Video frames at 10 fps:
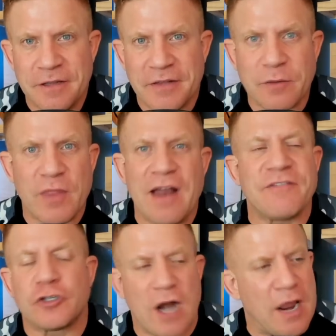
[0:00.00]
Like without
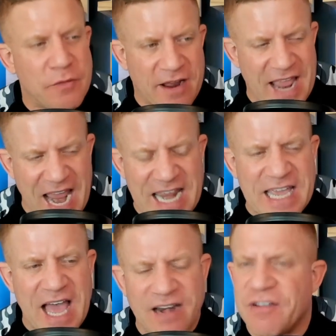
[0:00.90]
even trying, without
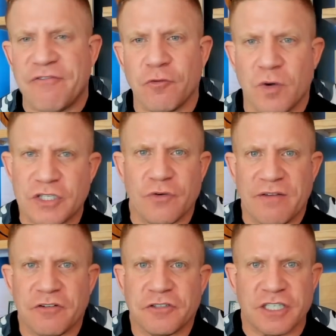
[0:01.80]
any kind of effort whatsoever.